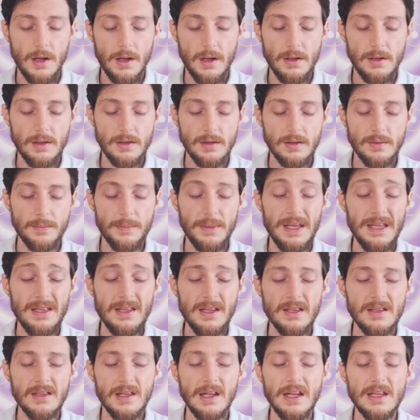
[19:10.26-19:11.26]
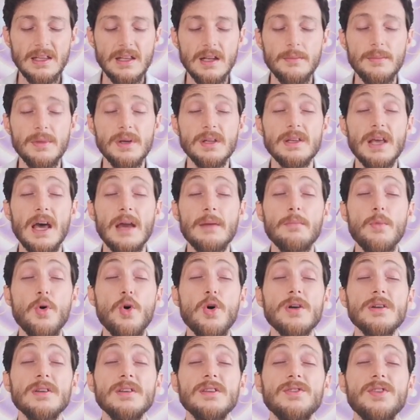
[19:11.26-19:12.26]
Speed it a little bit and
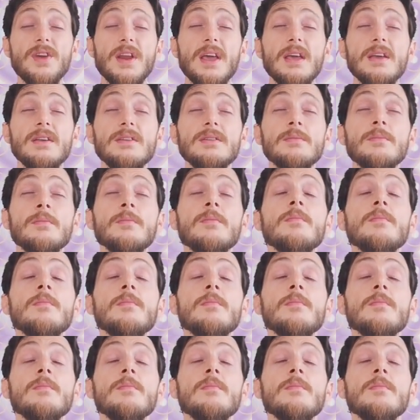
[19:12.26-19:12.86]
more strength,